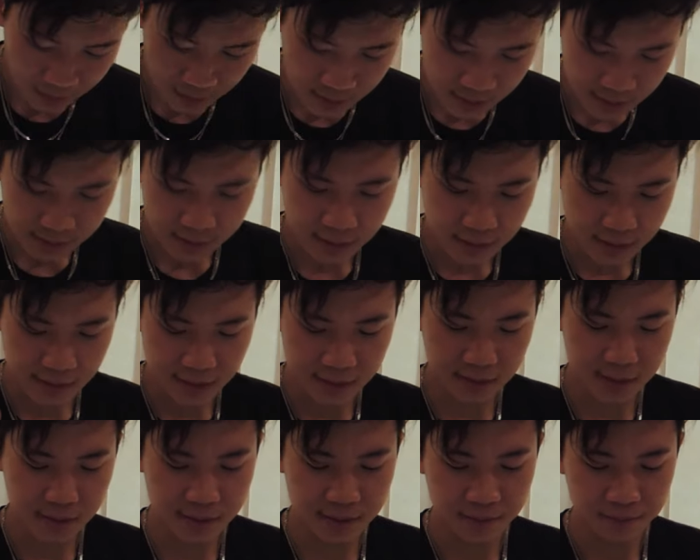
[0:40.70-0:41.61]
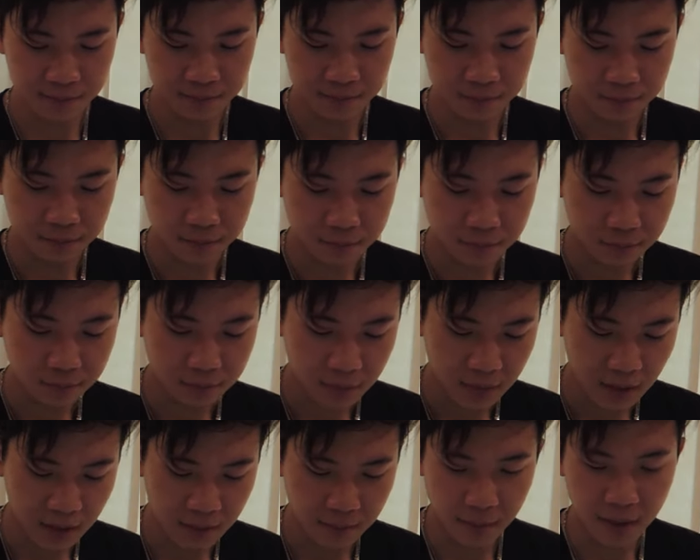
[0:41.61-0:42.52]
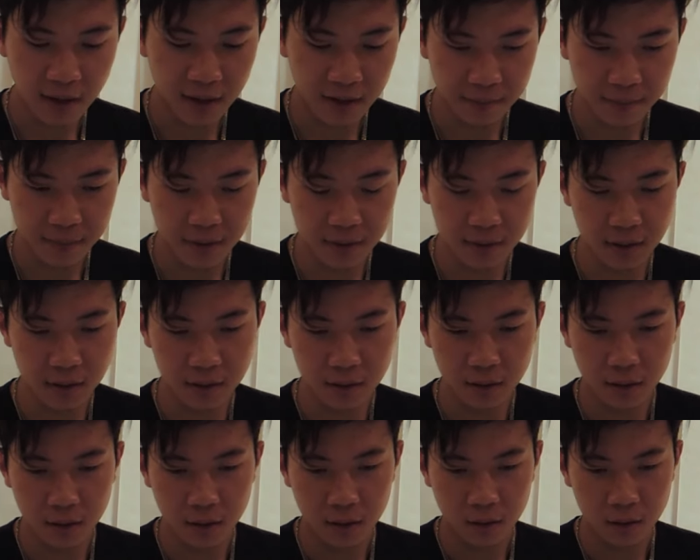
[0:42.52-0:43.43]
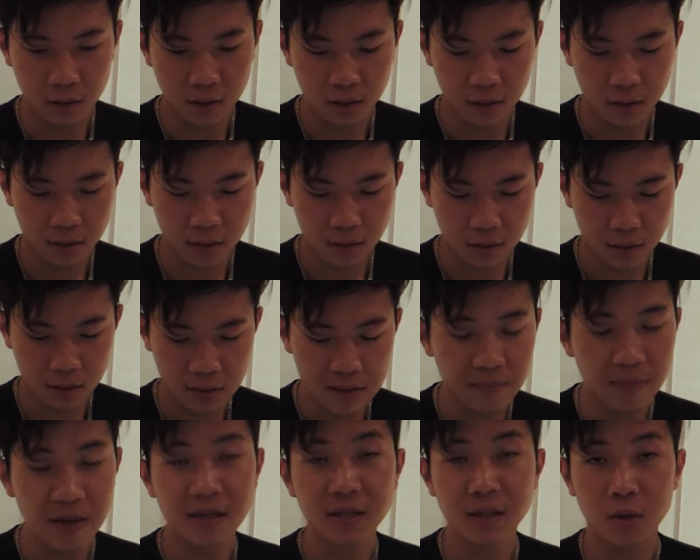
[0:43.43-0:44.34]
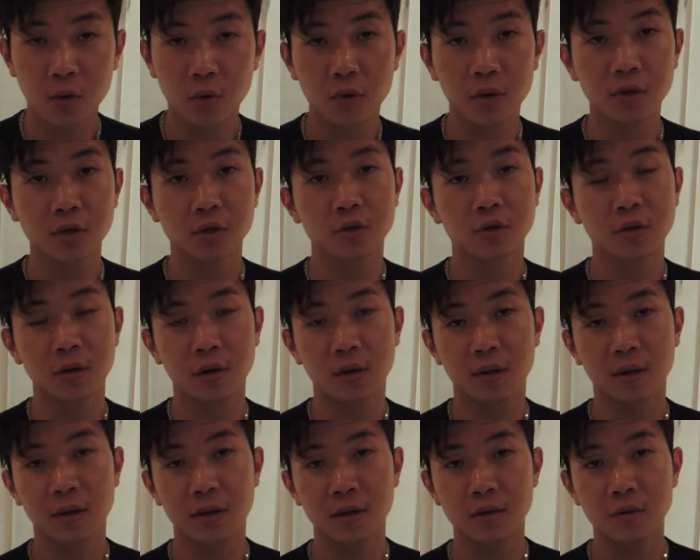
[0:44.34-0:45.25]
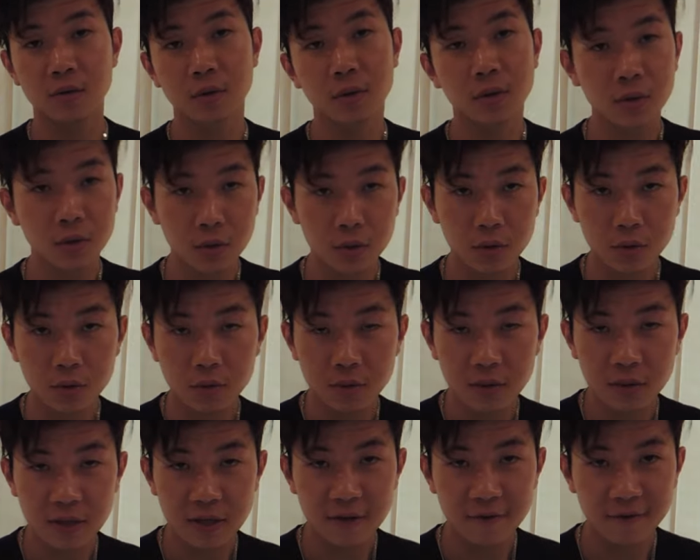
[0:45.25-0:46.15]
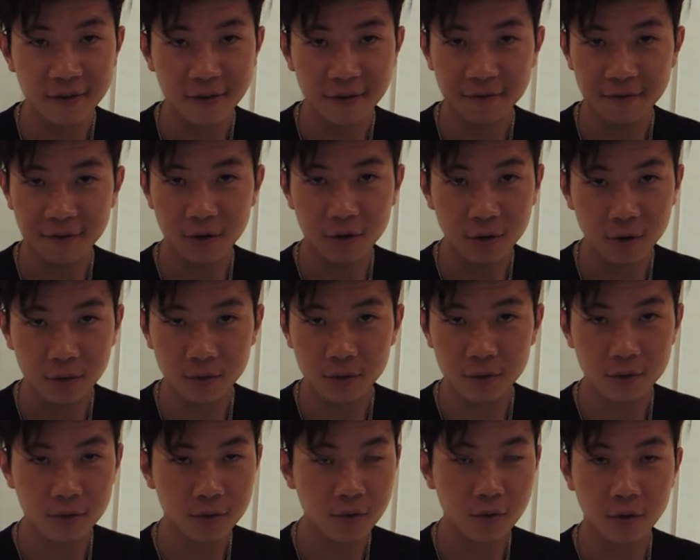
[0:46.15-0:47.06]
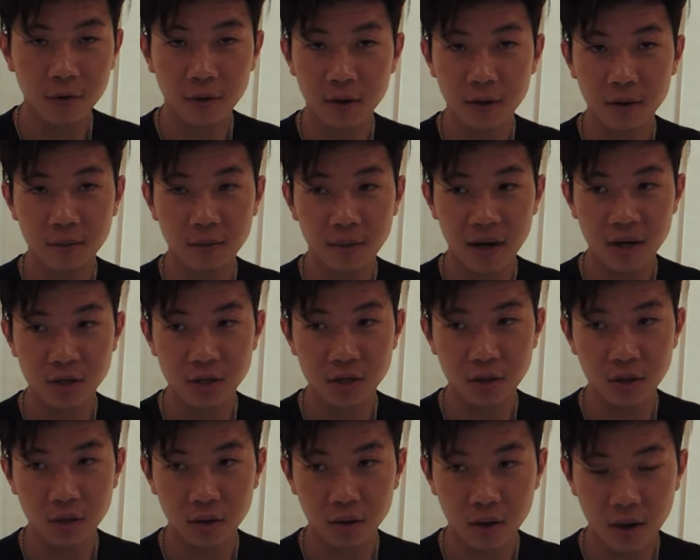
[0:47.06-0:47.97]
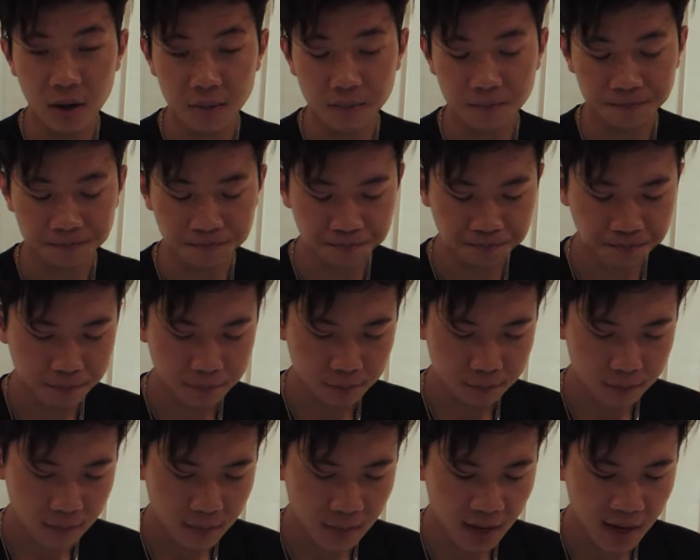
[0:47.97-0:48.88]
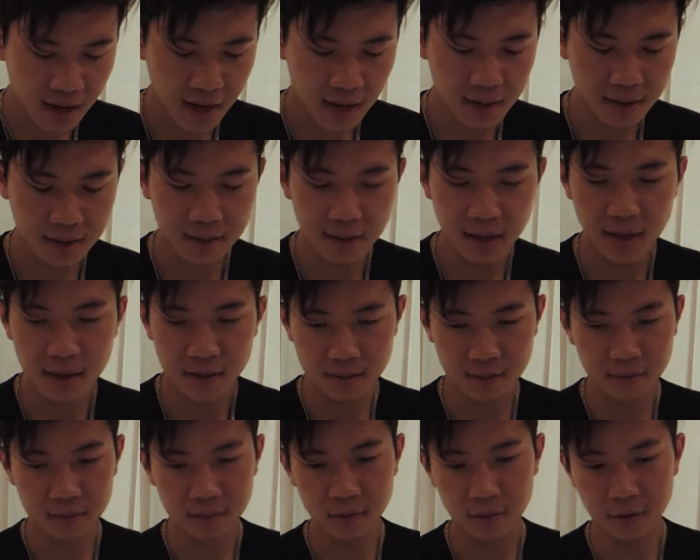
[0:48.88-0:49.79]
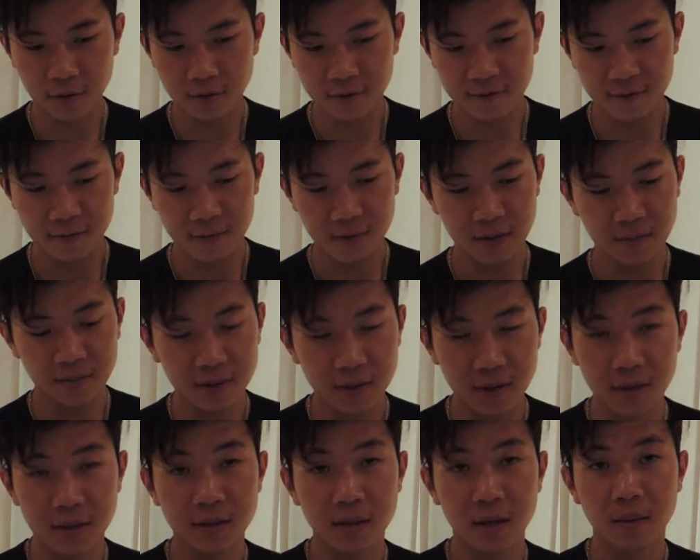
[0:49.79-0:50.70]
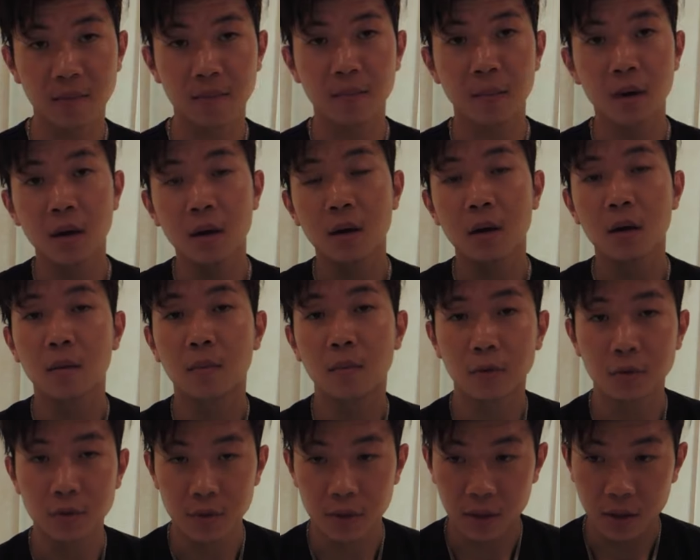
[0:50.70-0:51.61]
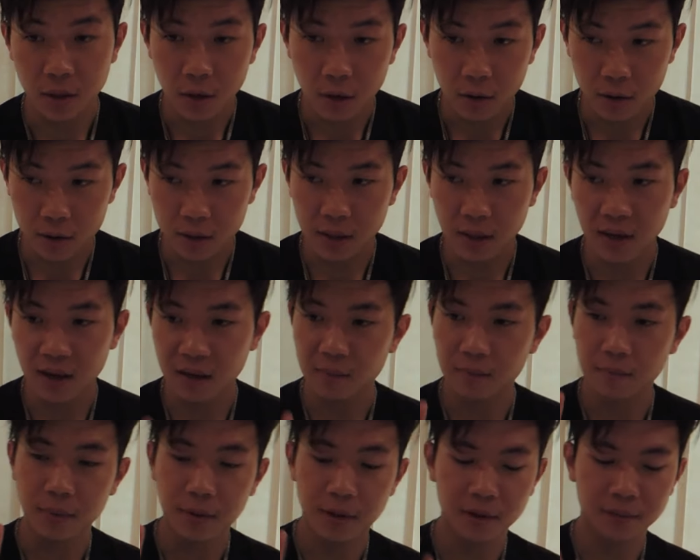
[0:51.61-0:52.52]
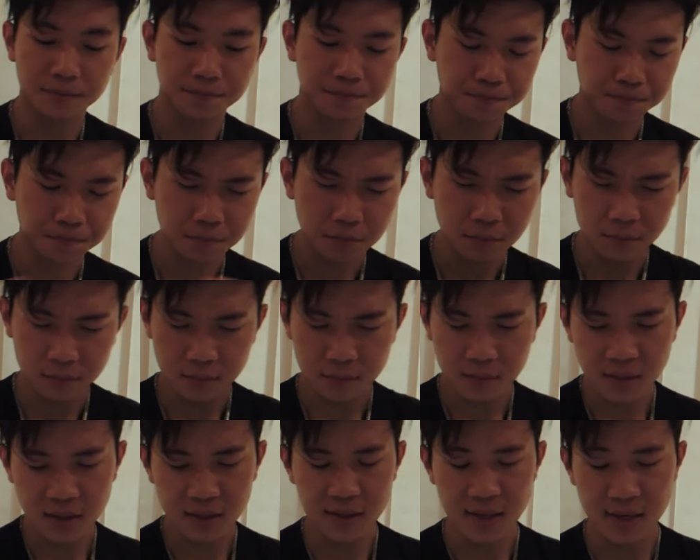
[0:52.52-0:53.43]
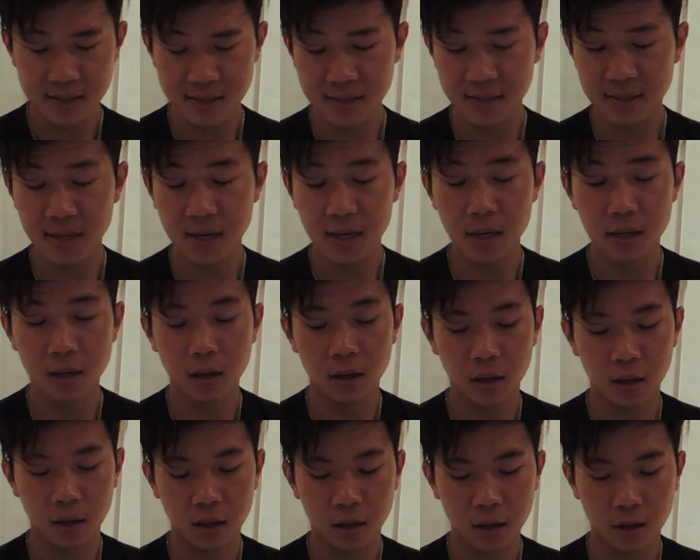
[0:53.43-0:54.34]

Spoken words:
This is, in my opinion, the best coin trick that you can do, even if you don't do coin magic a lot. And that goes for me because I'm mostly a card guy. But that said,